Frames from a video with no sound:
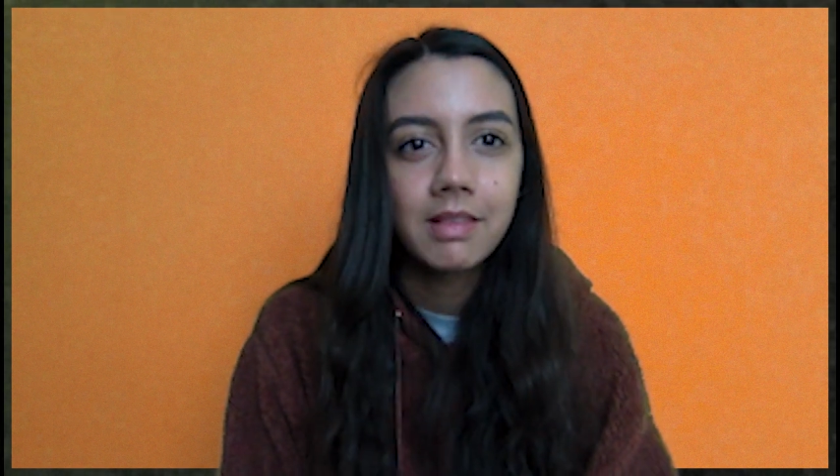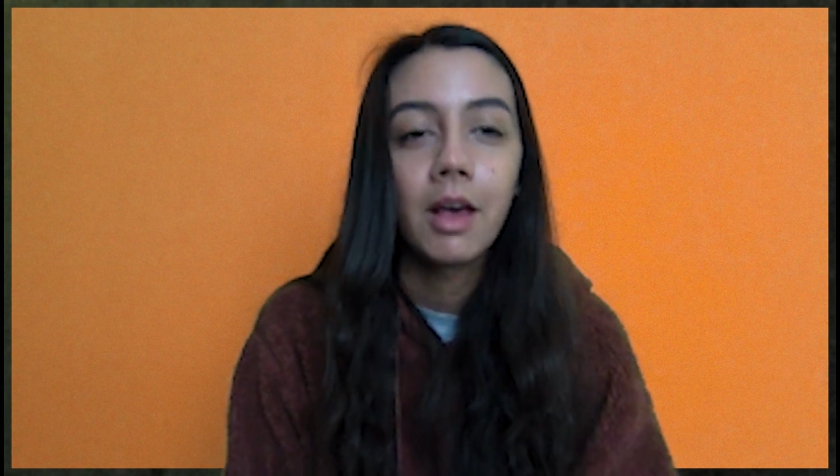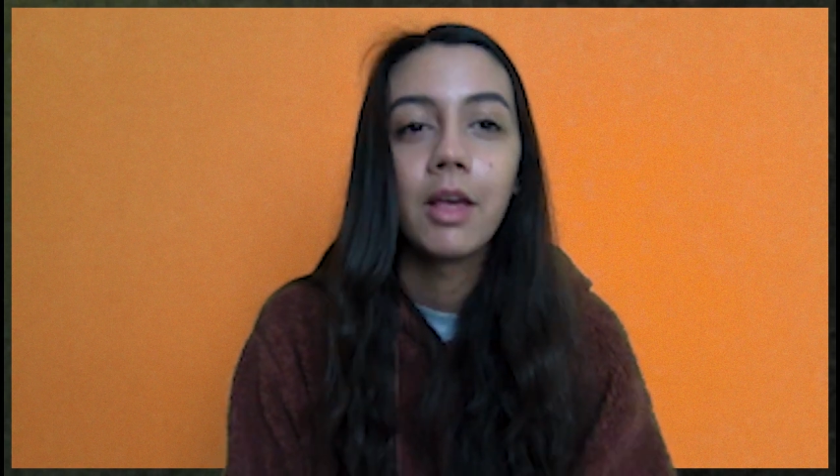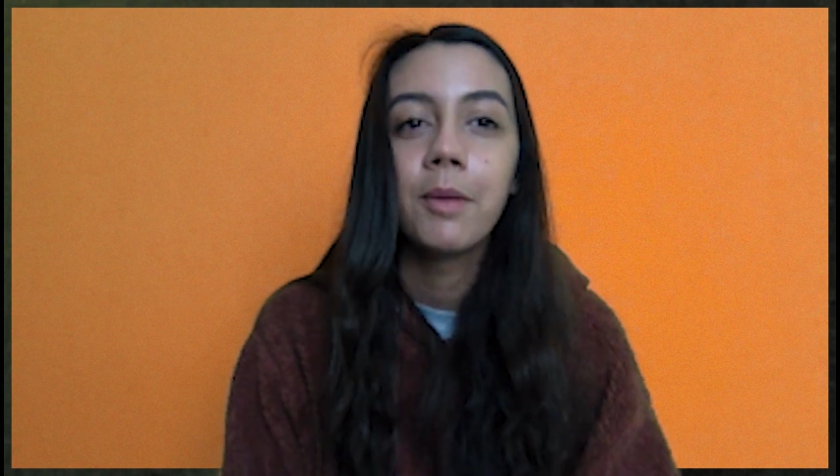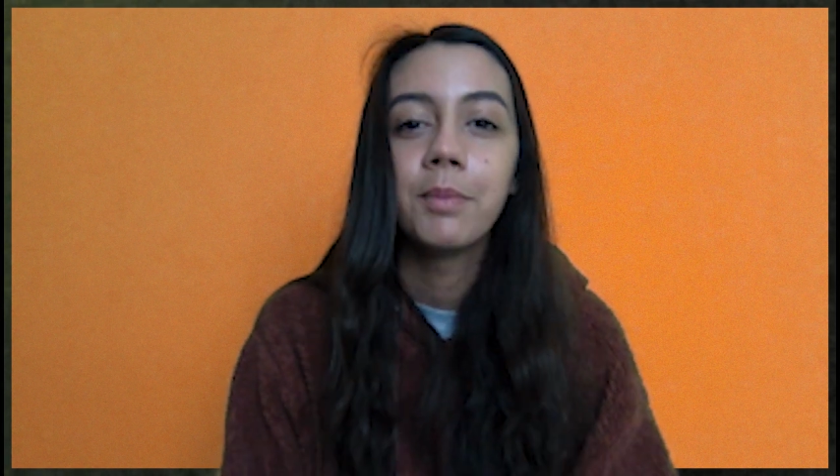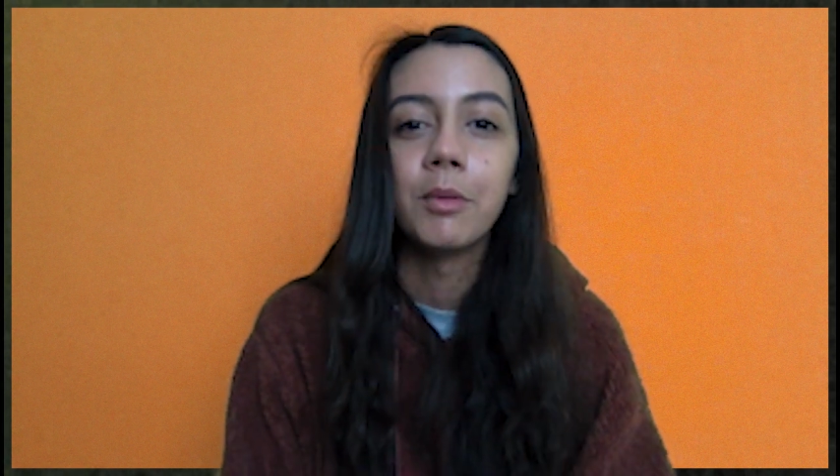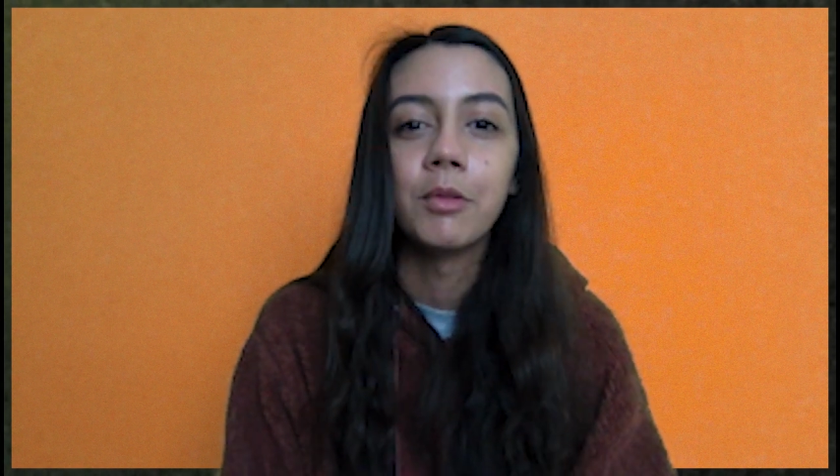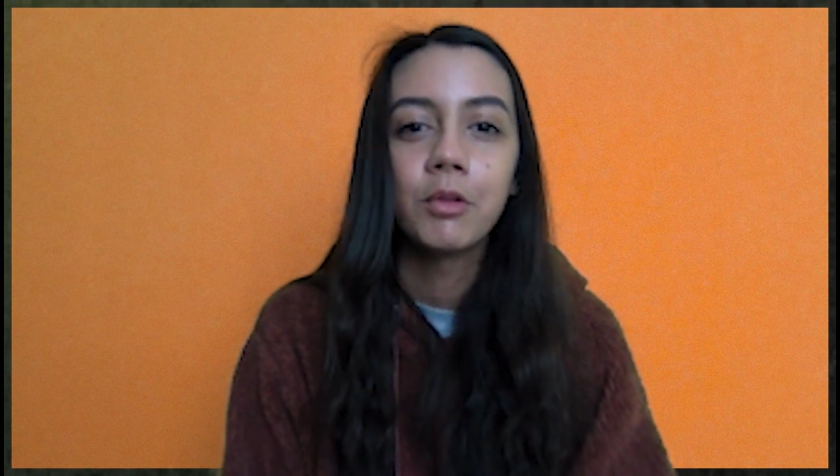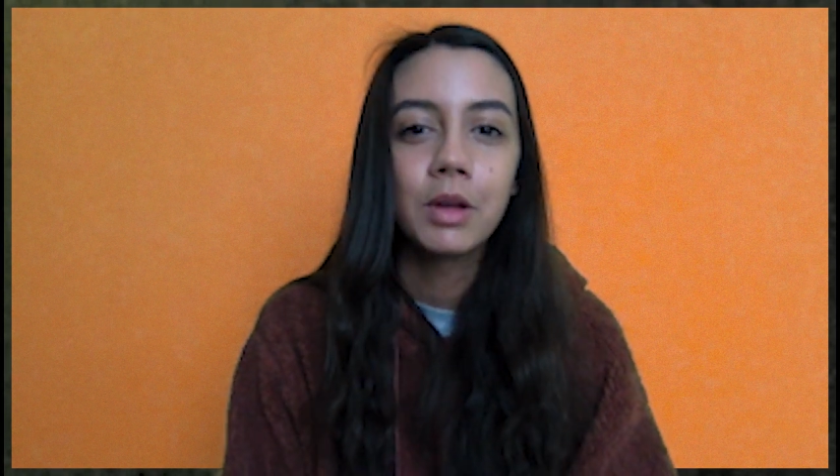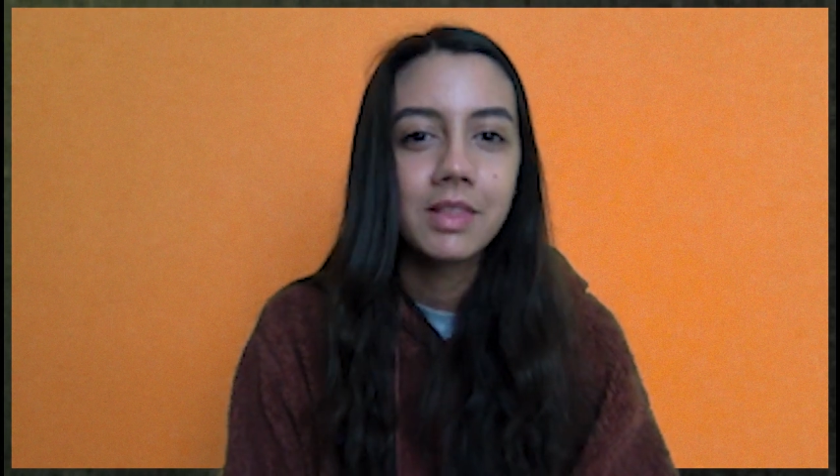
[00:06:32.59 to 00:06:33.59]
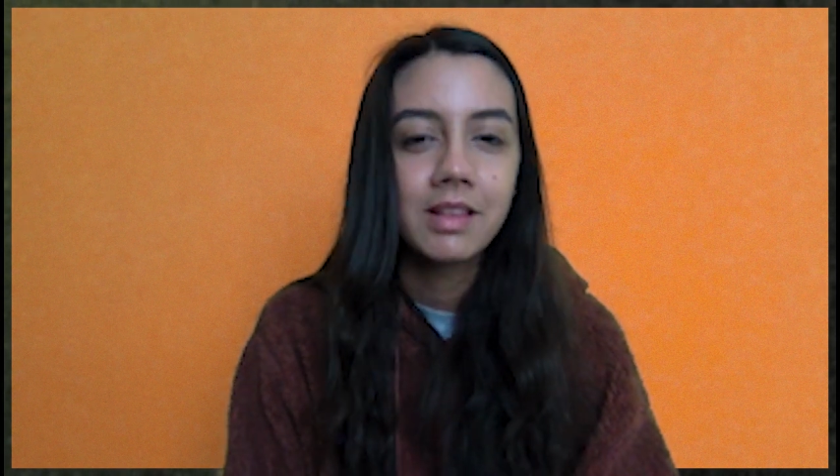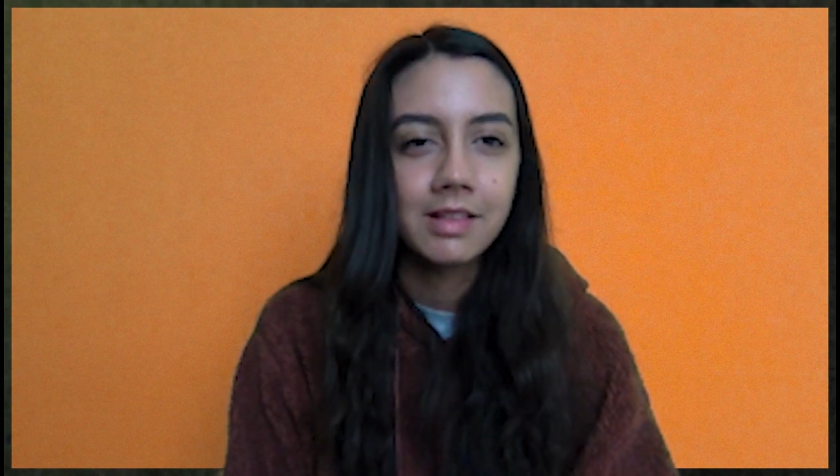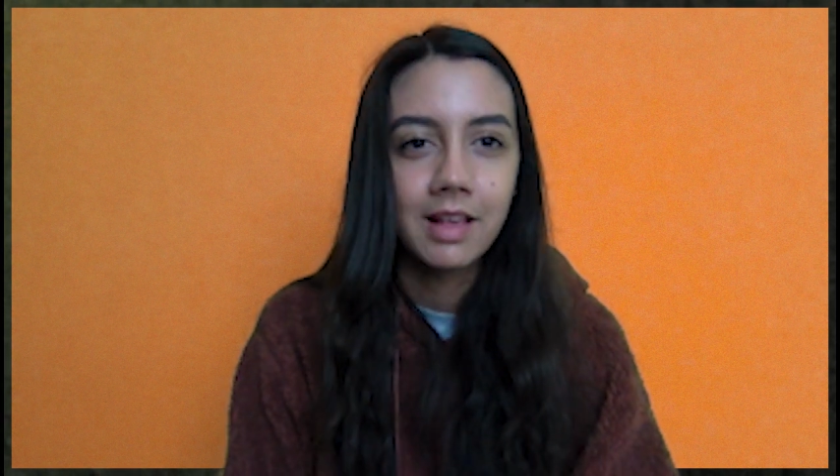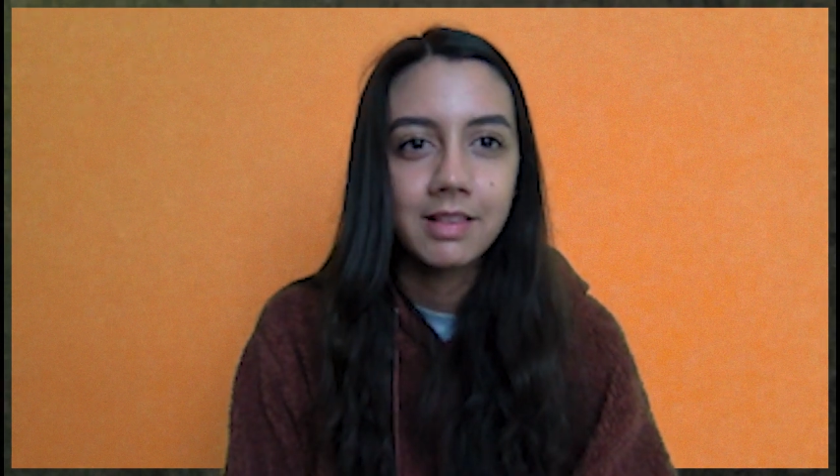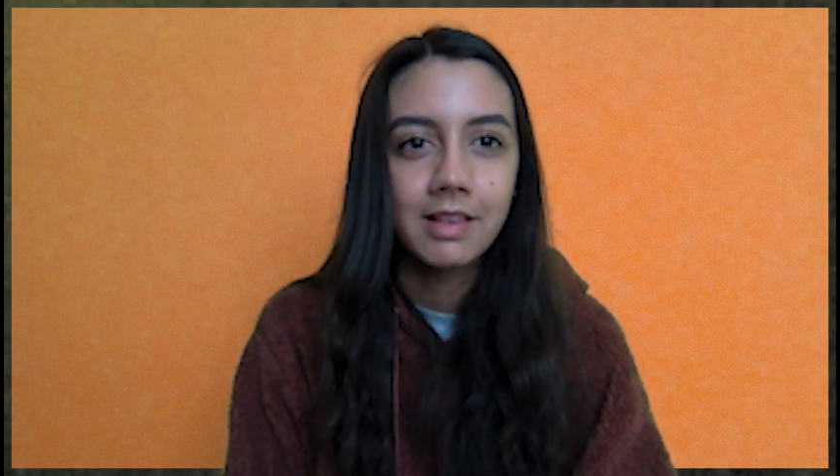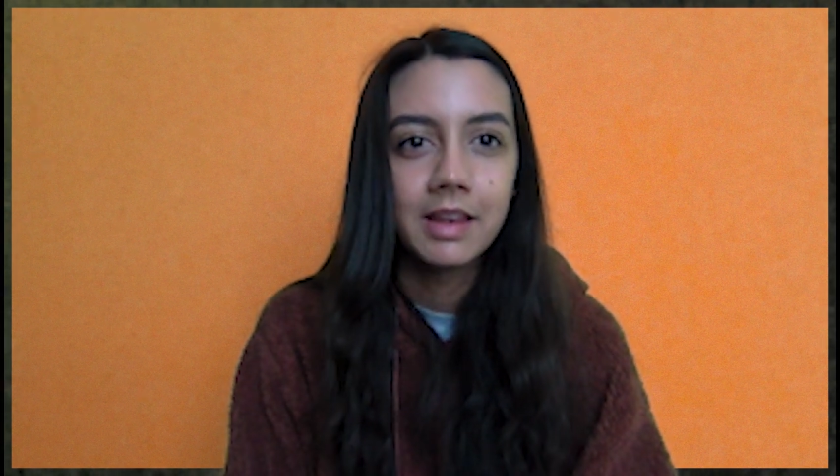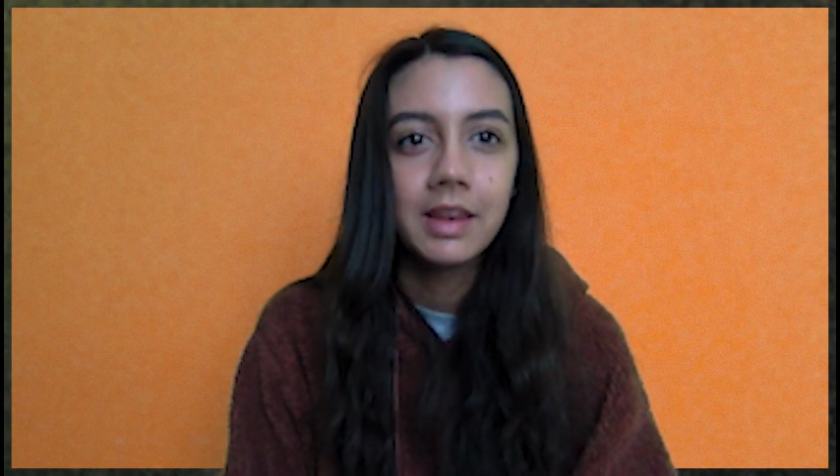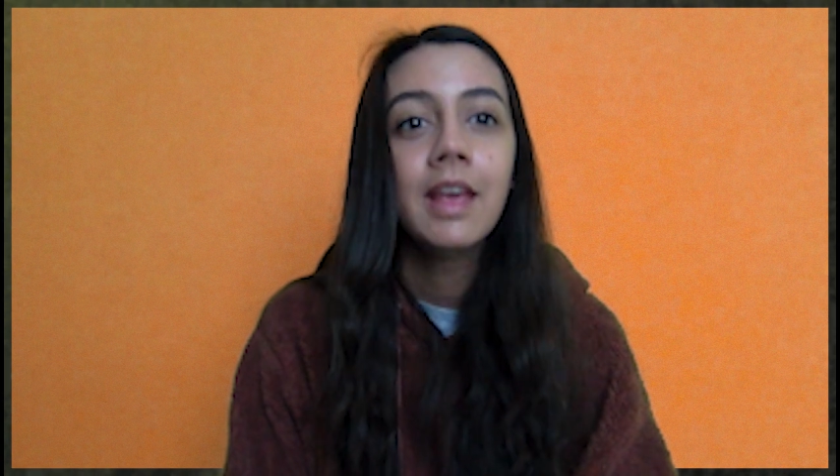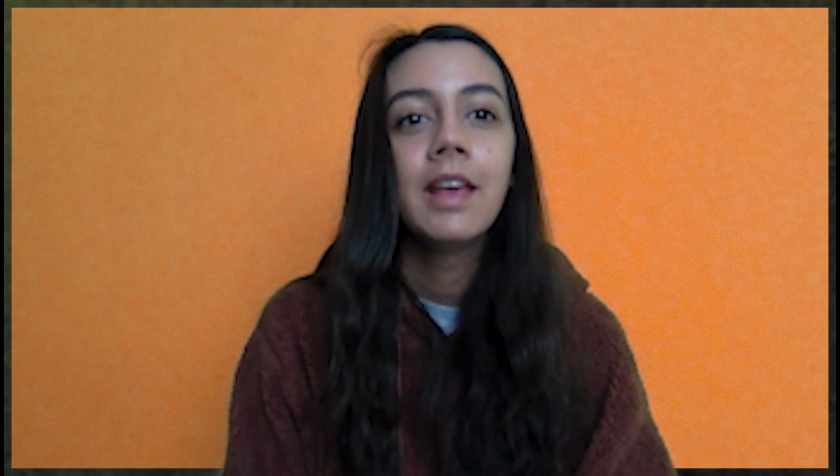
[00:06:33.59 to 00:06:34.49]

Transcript: I hope you enjoyed this lesson.